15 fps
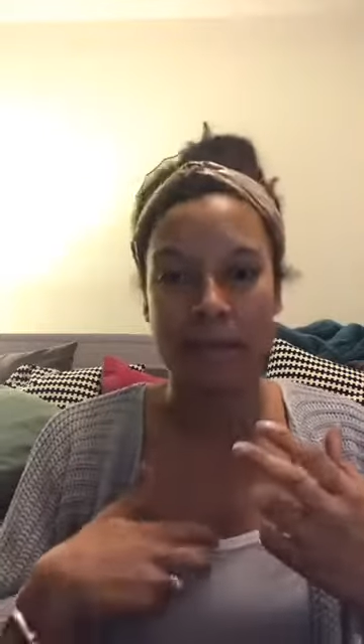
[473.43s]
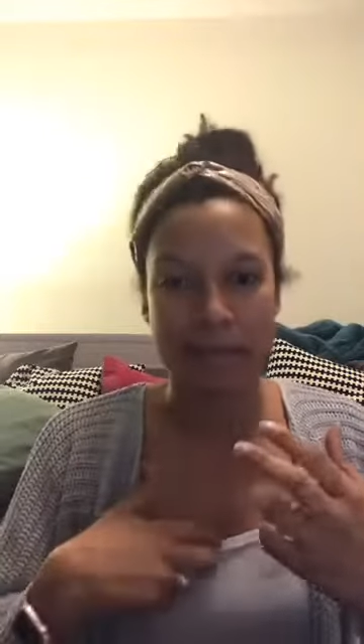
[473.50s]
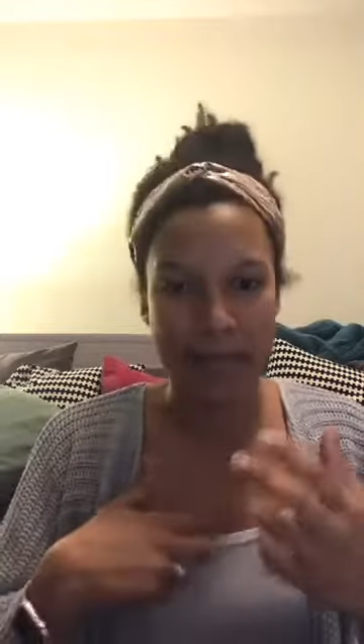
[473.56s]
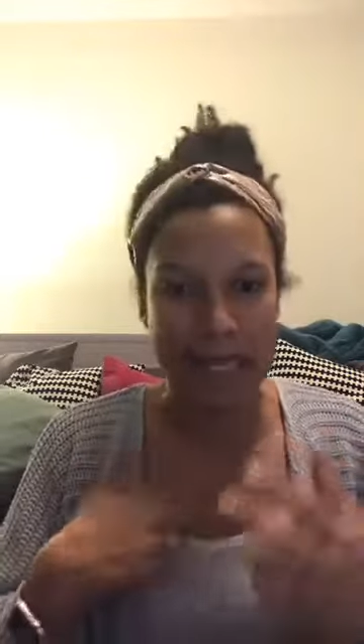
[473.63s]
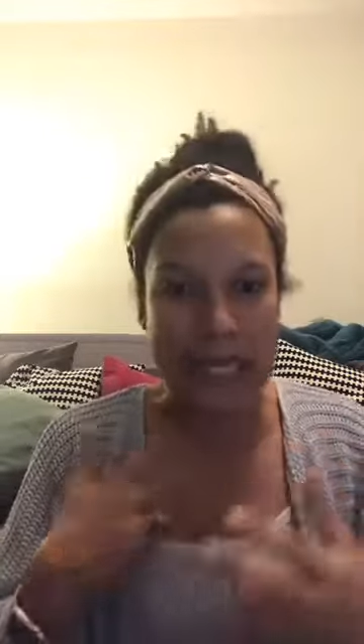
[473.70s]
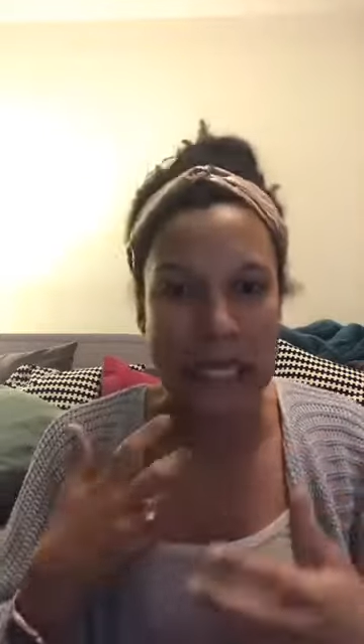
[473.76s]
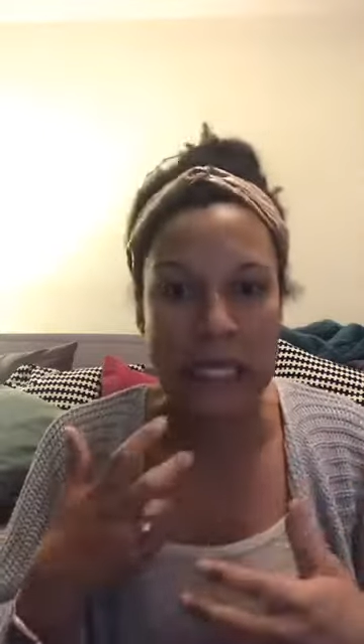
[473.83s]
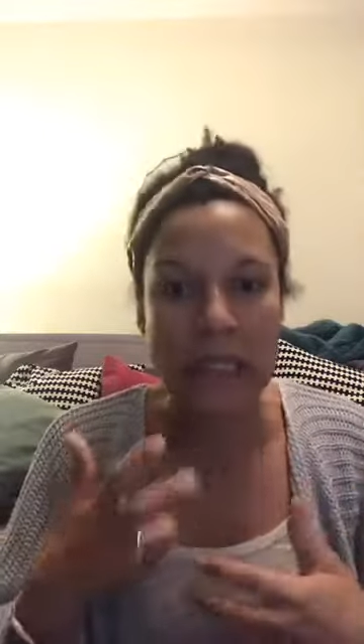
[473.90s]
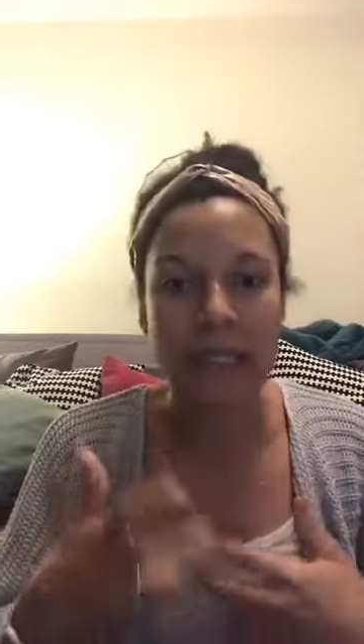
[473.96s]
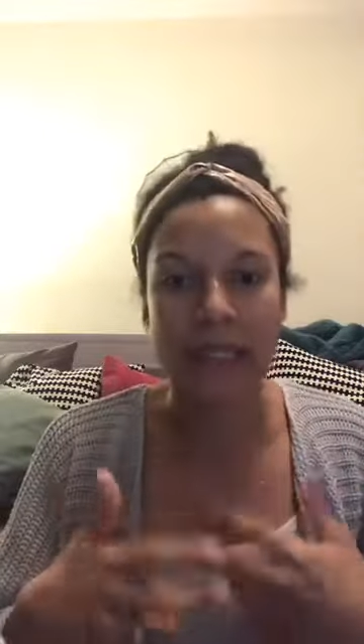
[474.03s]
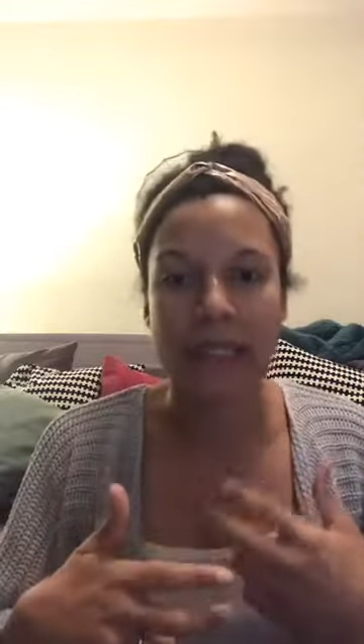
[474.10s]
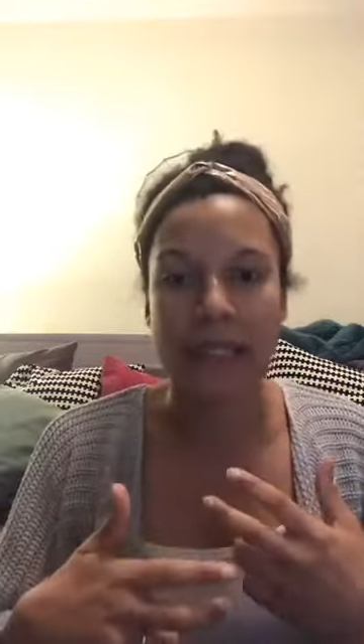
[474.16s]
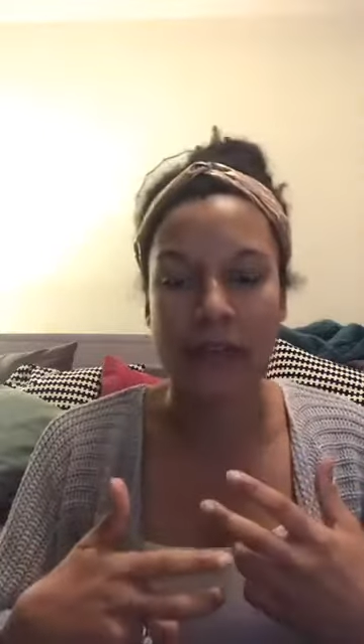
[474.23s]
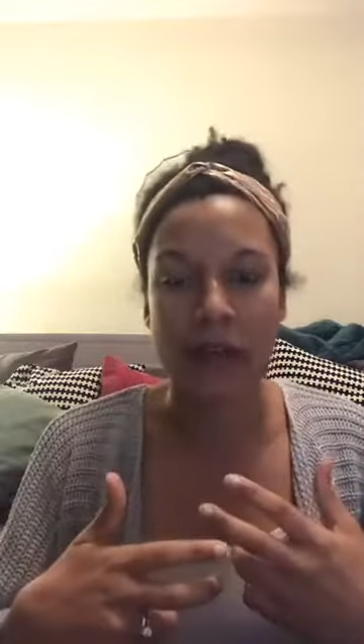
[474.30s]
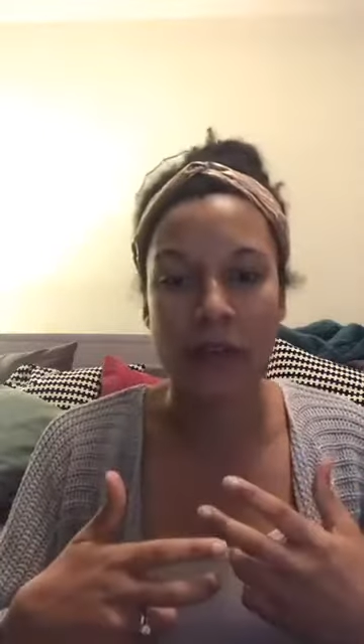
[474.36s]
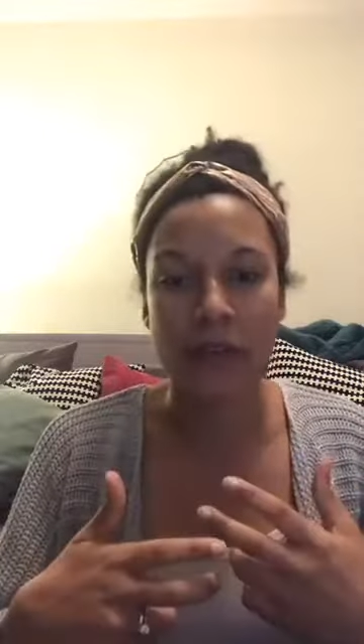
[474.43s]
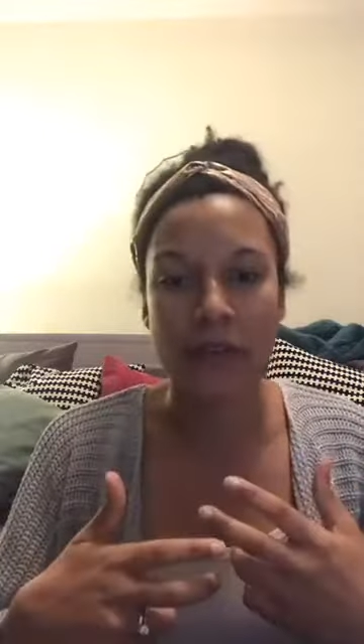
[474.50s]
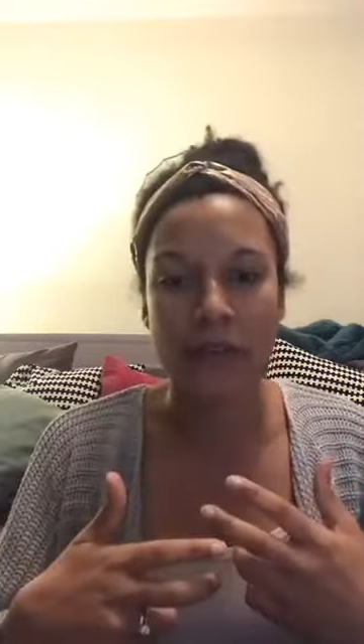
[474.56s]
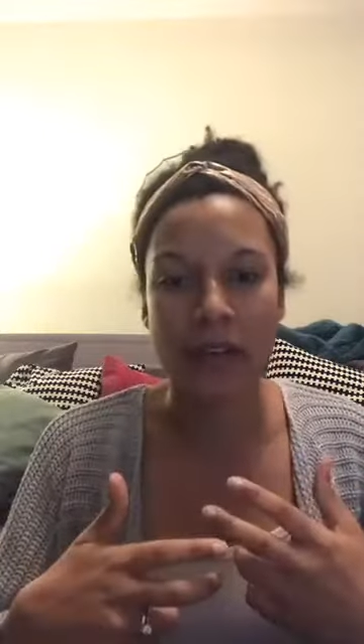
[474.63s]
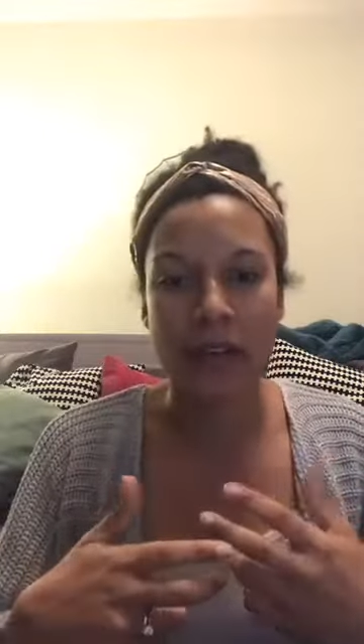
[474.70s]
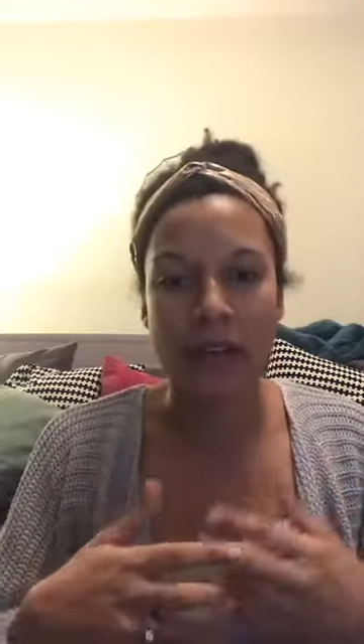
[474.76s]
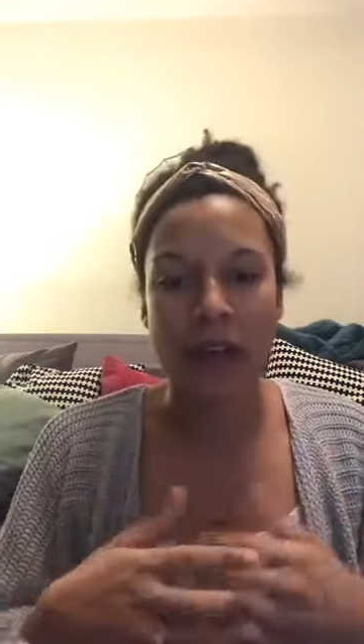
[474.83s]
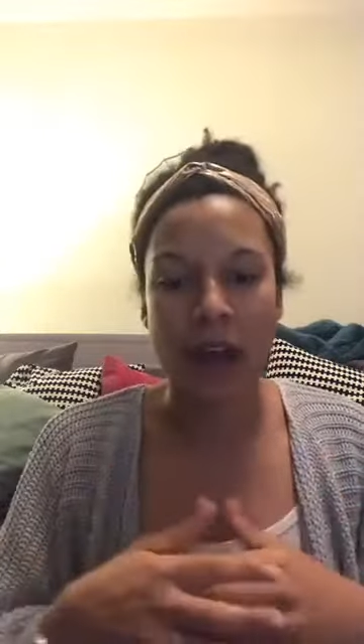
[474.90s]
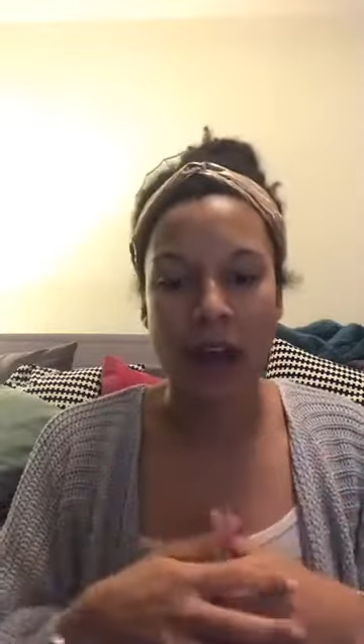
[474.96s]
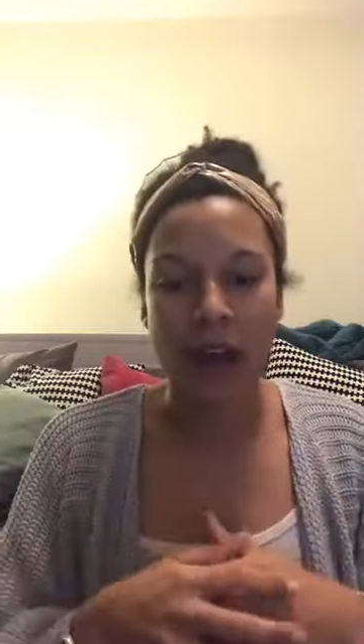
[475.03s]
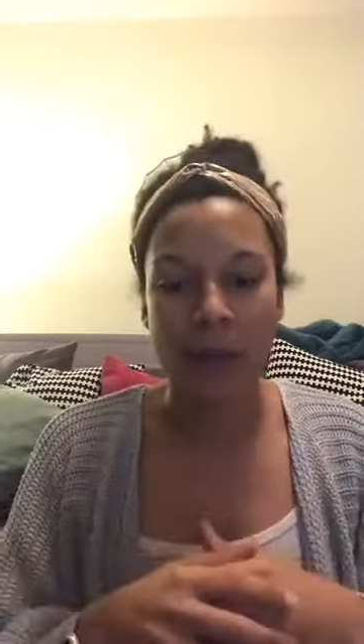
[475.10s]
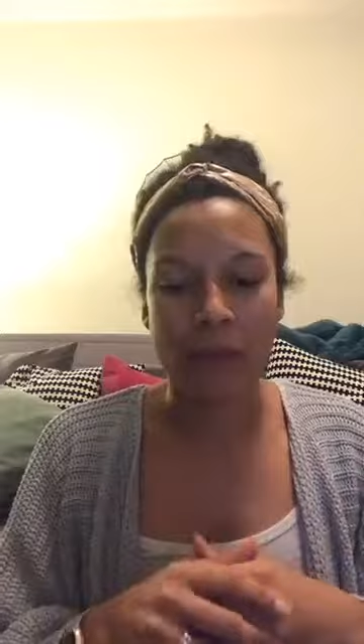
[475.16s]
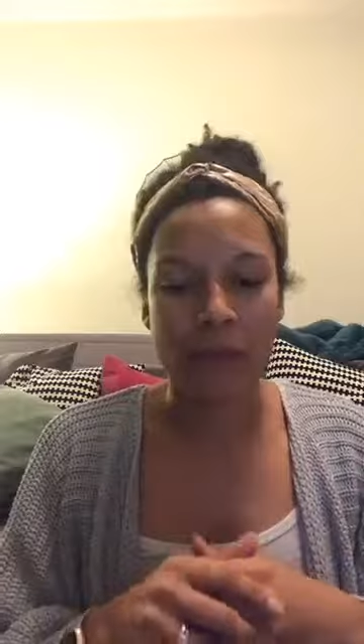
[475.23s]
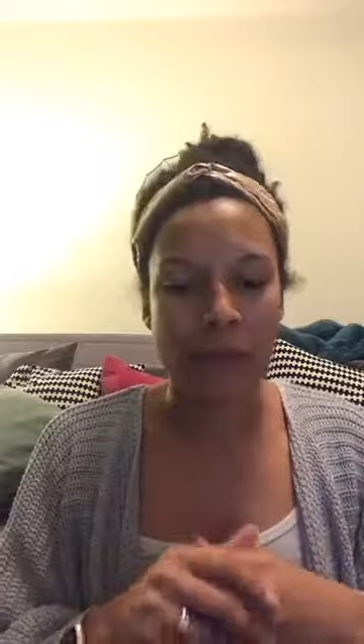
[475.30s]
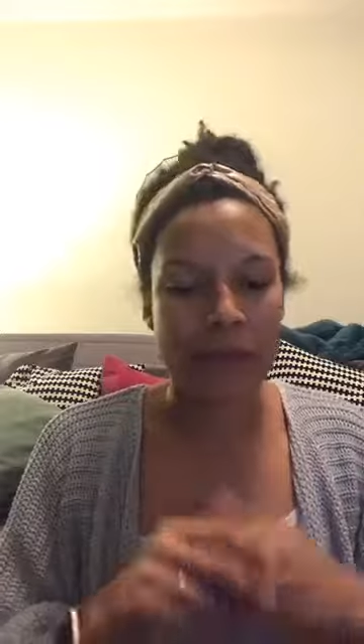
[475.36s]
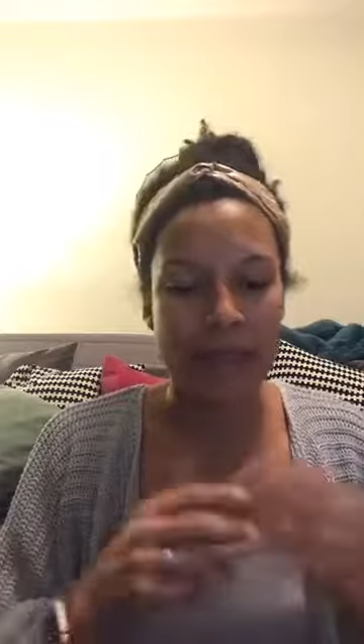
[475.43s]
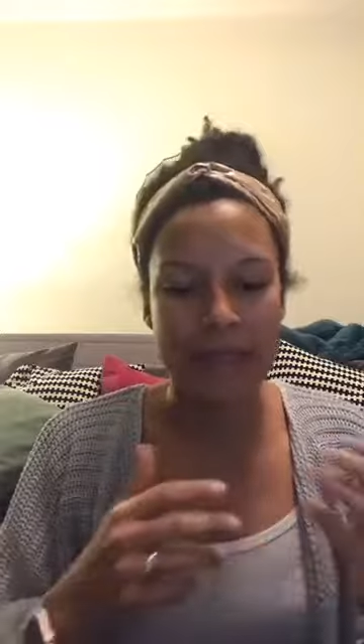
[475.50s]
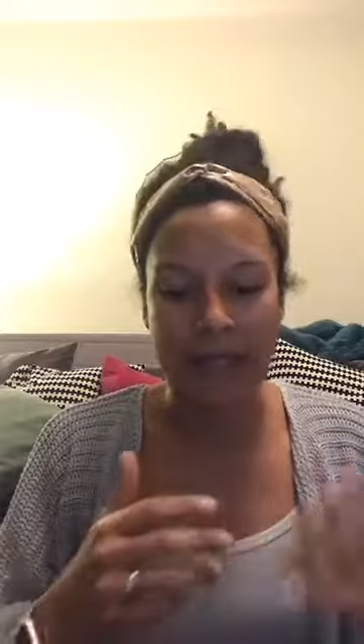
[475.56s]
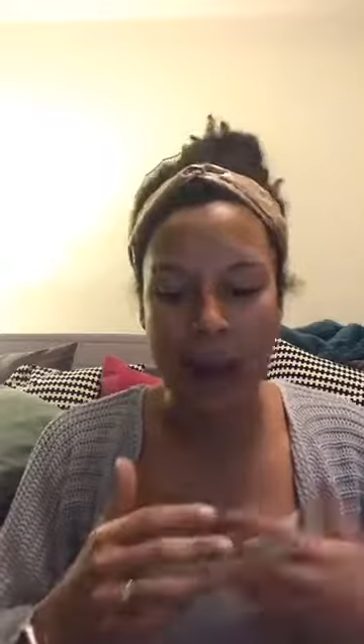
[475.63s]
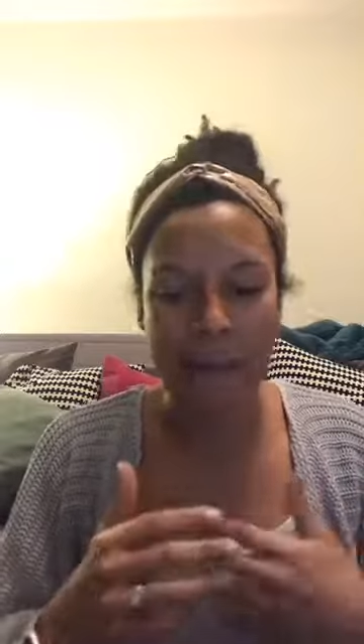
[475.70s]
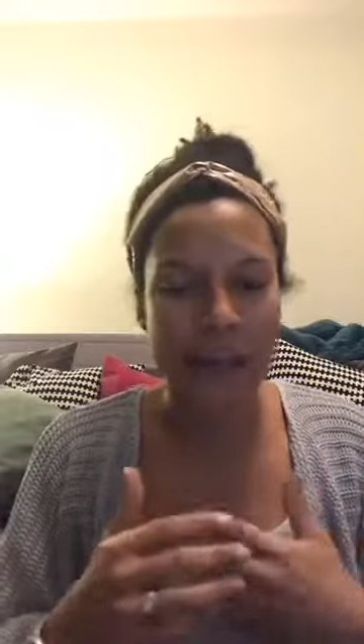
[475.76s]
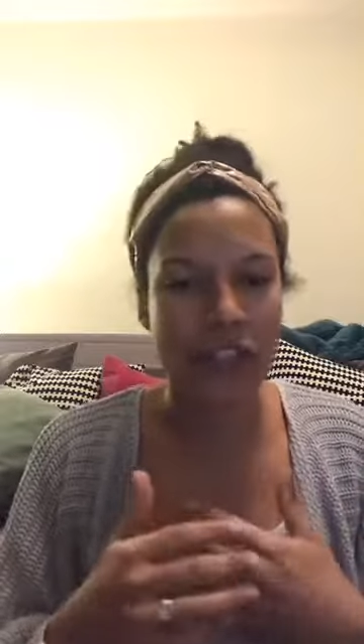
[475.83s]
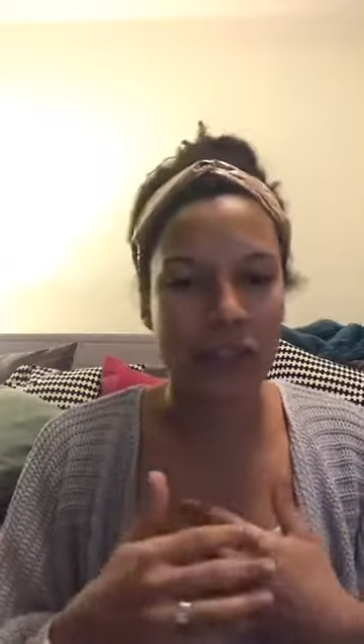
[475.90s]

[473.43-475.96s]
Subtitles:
heal itself from the damage